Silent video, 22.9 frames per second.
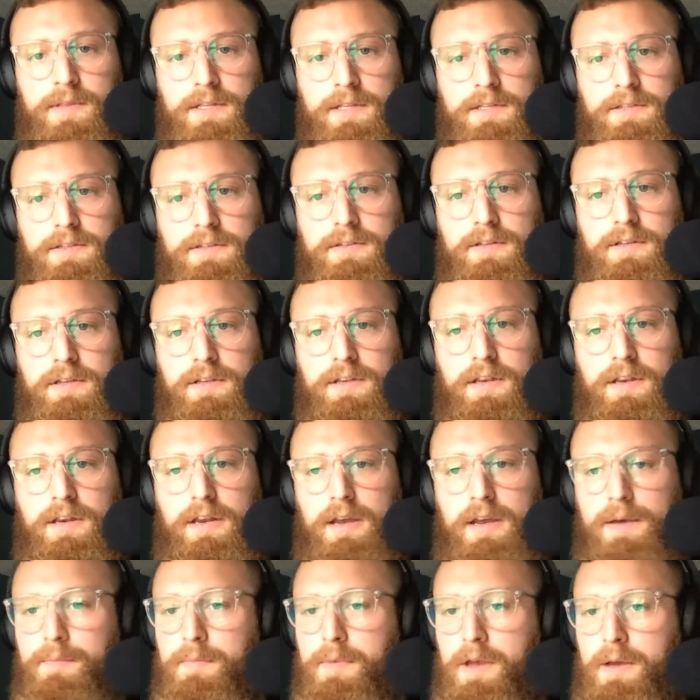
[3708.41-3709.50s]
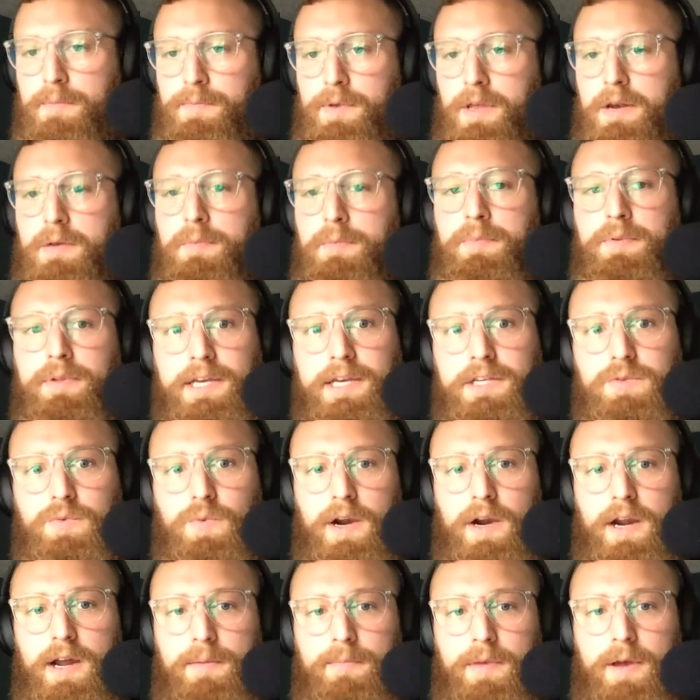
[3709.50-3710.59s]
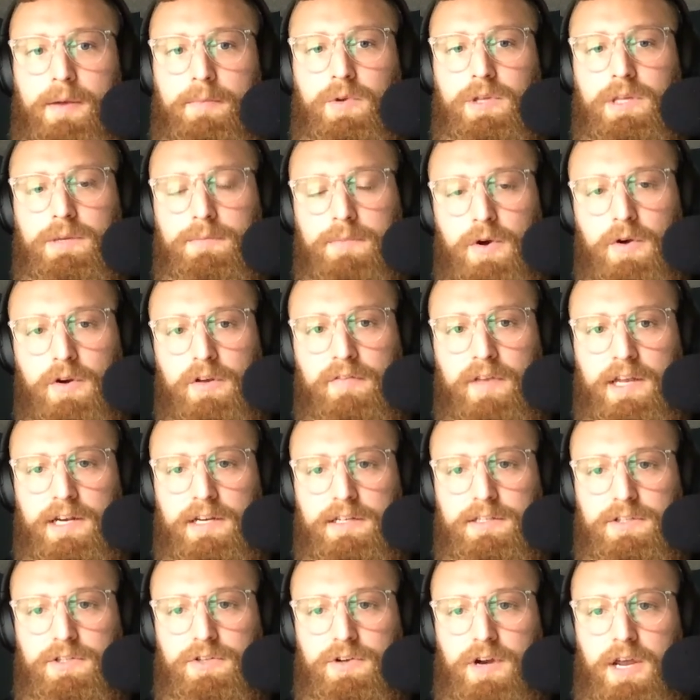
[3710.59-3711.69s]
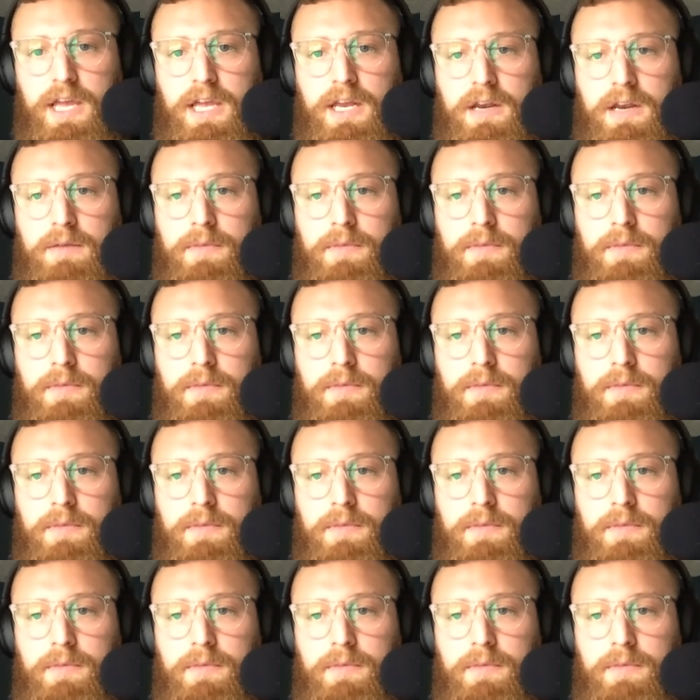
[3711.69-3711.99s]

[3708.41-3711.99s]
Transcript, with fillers: I'm in a place where I'm really motivated to train.